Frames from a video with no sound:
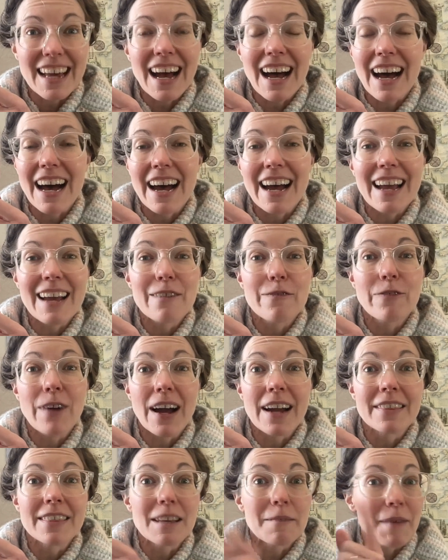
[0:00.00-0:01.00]
I
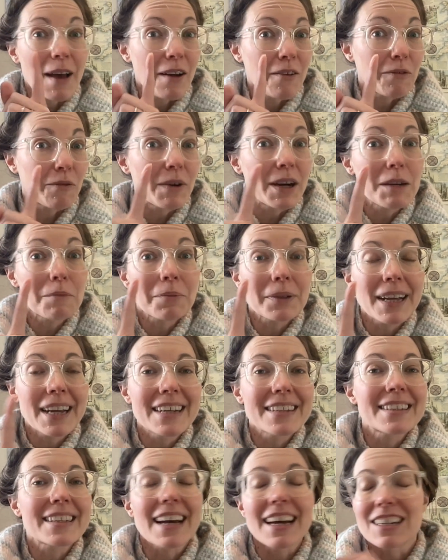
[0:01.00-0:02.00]
find them at one
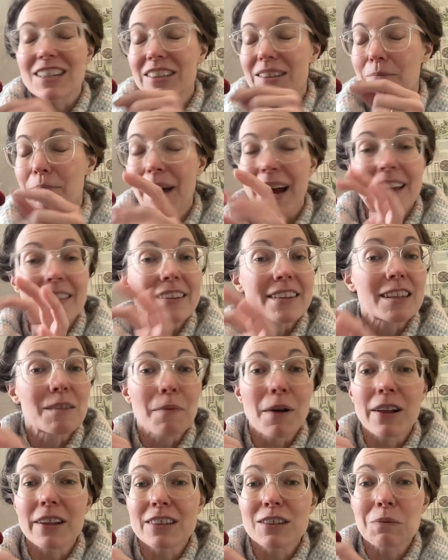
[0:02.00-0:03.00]
place. I just buy the
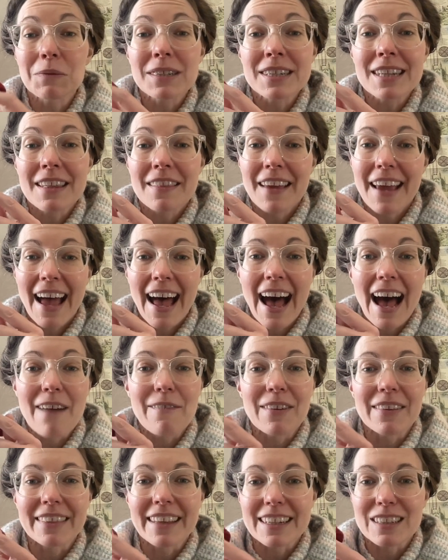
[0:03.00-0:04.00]
smallest ones that they have,
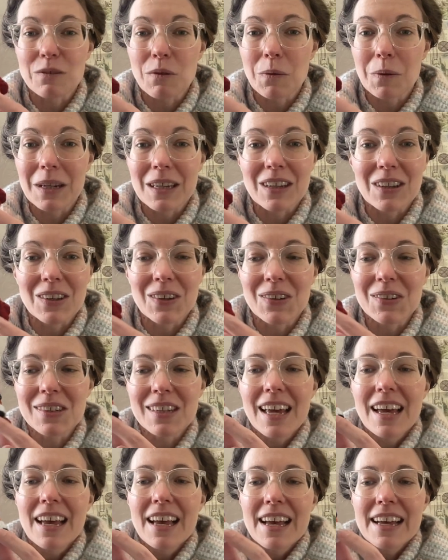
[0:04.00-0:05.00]
and that's what we use.
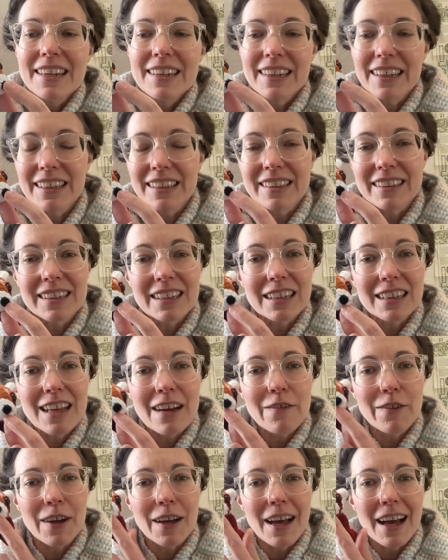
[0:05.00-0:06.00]
Did a
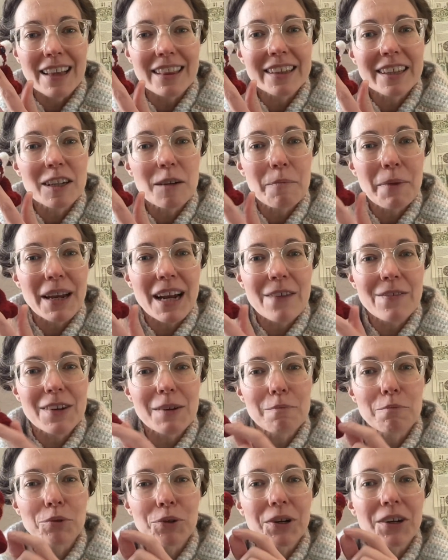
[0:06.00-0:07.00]
little bit of an
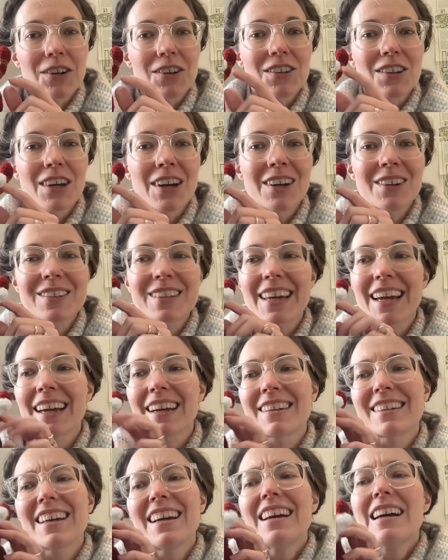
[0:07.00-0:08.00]
embroidered nose,
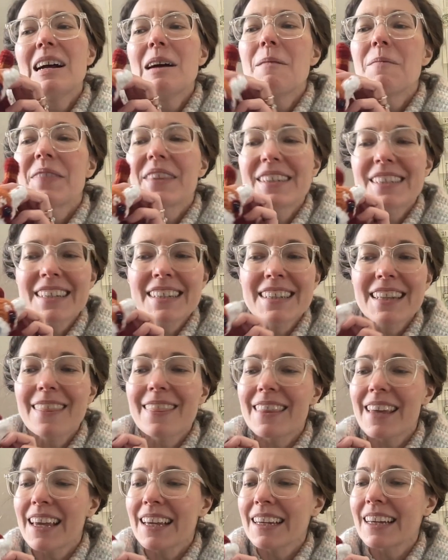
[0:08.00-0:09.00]
and this is the
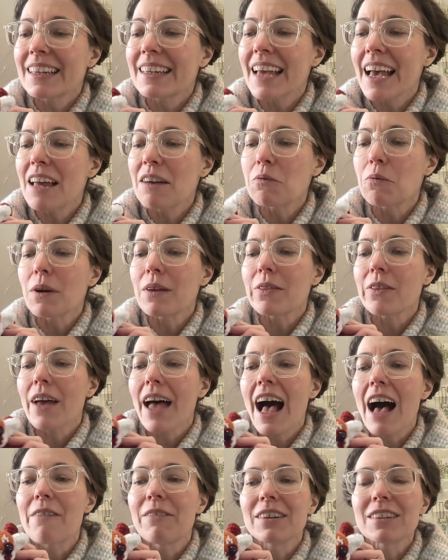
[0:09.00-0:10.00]
thing, again, with
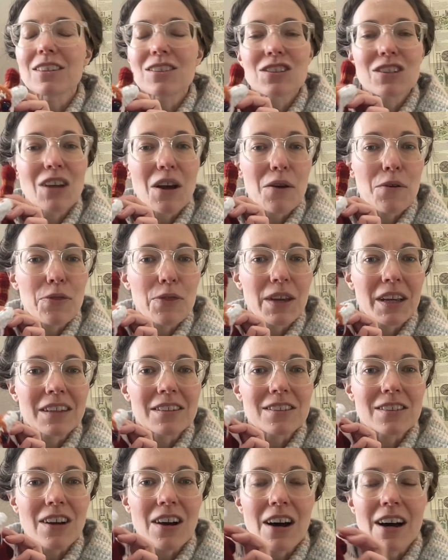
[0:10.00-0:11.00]
having to sew
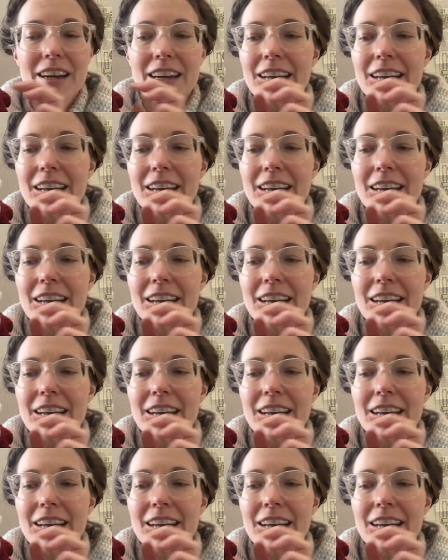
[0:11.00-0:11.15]
things on.